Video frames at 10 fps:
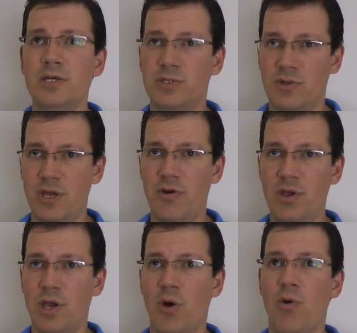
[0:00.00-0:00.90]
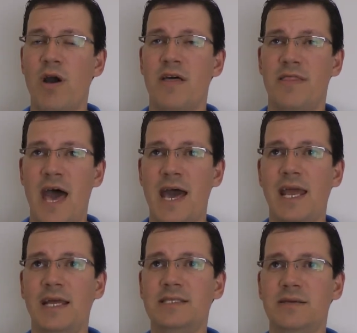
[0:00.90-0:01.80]
So there you go.
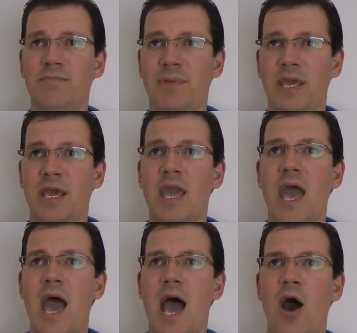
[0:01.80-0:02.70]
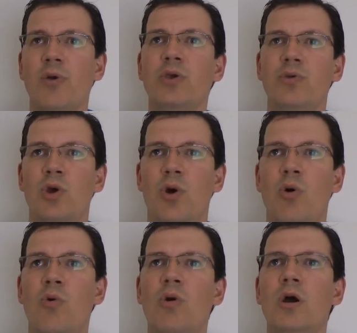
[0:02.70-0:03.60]
That ends up being how you
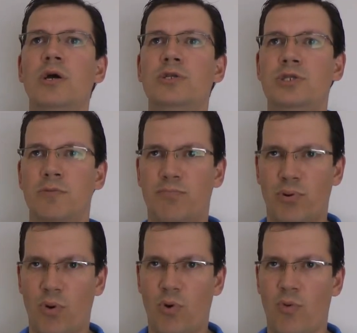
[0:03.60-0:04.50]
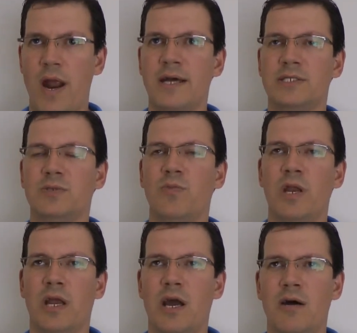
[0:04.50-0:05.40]
know to progress
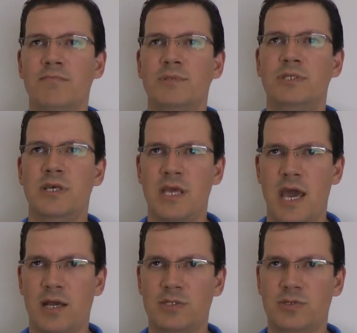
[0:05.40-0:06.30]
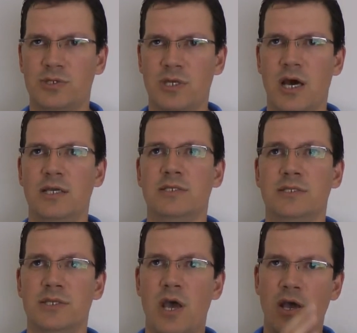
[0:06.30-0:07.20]
when it comes to the
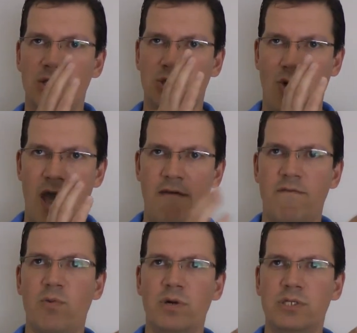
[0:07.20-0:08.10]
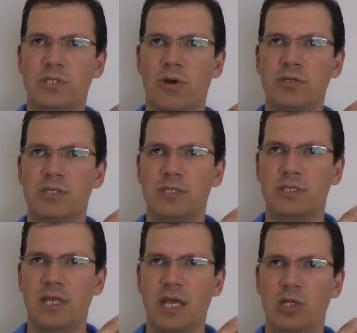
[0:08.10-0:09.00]
exercises. So everyone starts in
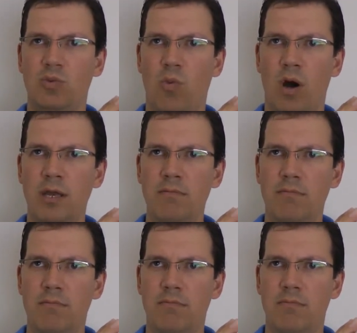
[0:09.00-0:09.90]
stage one,